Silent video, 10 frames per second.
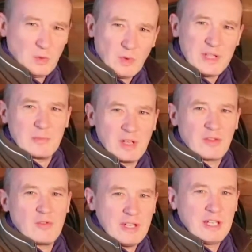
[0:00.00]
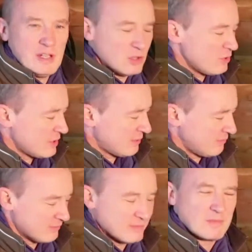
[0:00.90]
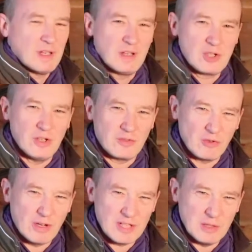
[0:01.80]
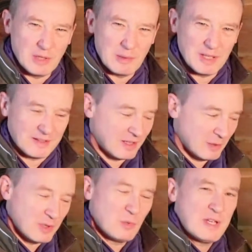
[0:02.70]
Weighs about 3 kilos. I shouldn't have grunted when I picked that up.